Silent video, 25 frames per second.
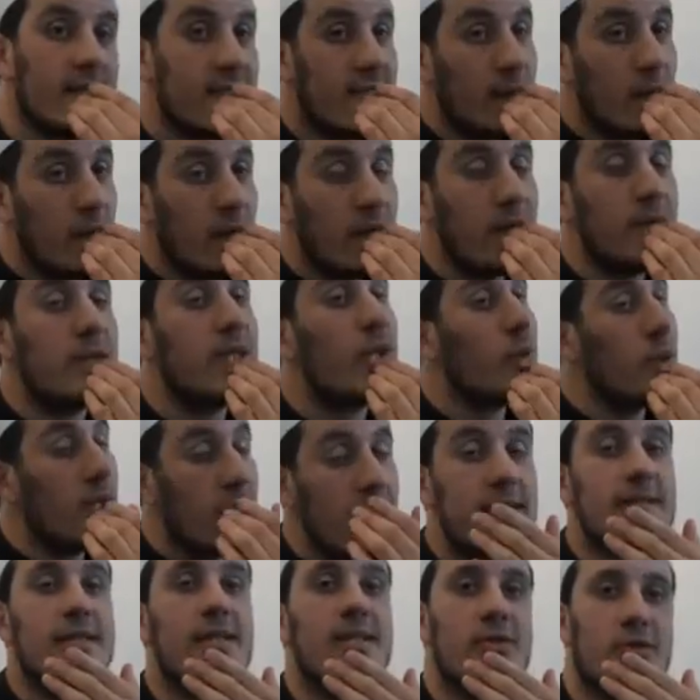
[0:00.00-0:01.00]
some of them they will
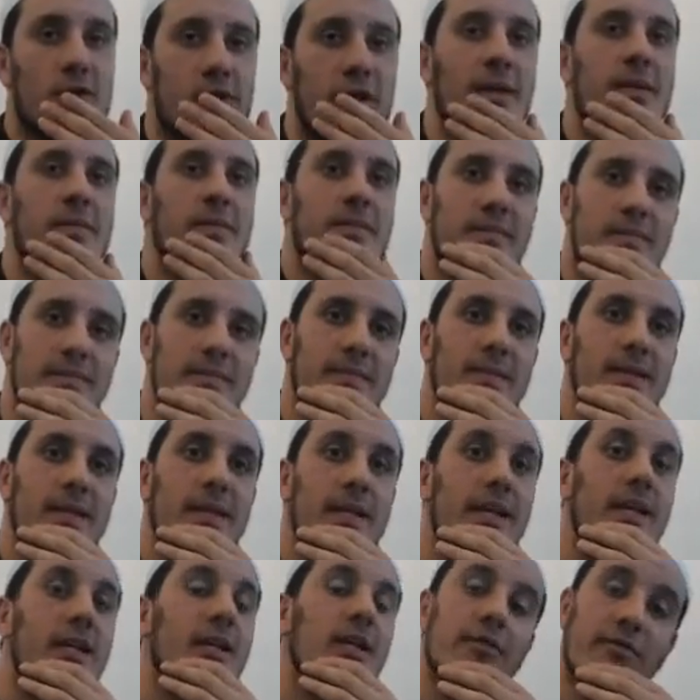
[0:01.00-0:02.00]
listen to him.
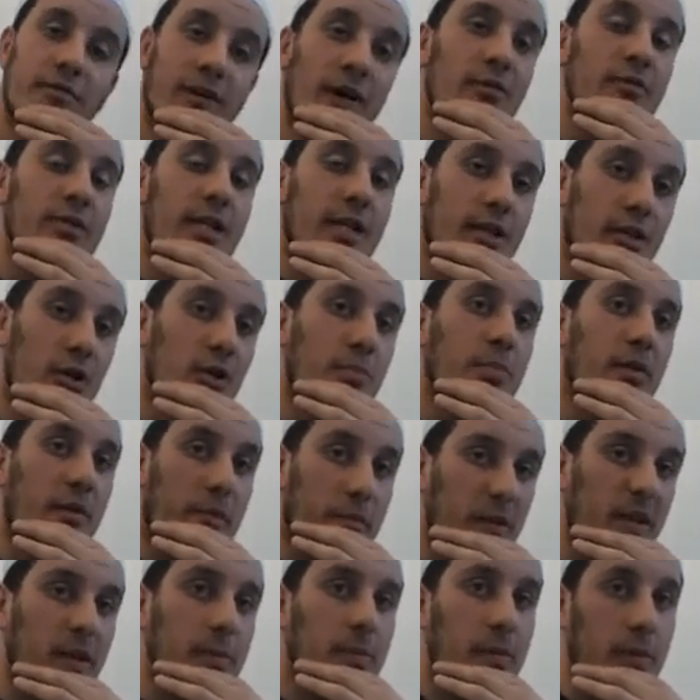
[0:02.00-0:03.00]
He found a group
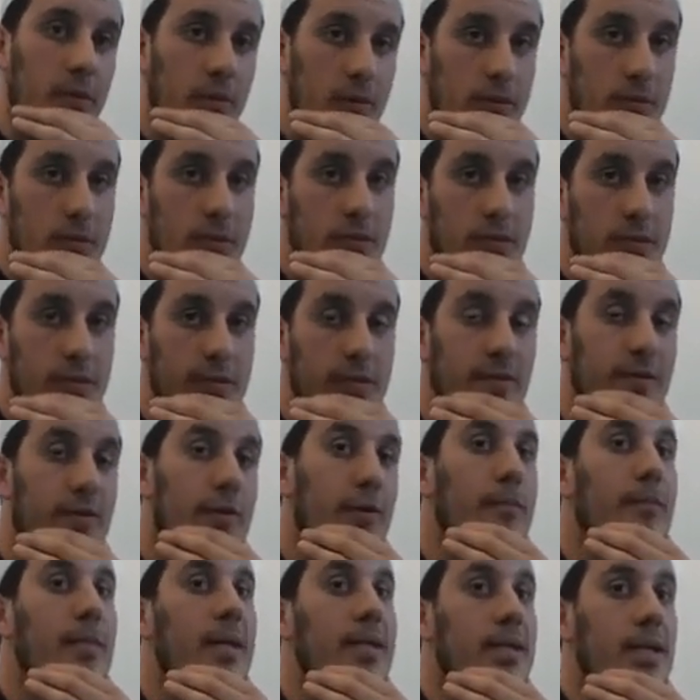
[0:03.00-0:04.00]
of people
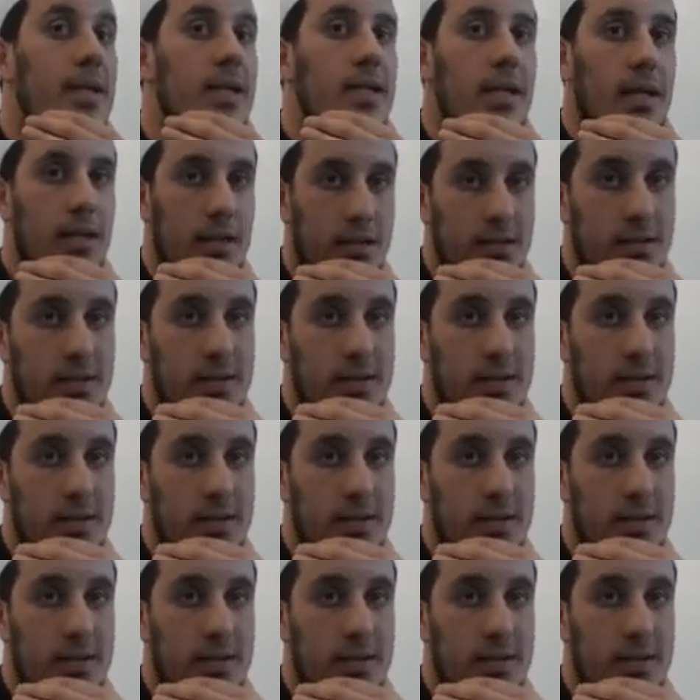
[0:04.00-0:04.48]
from Medina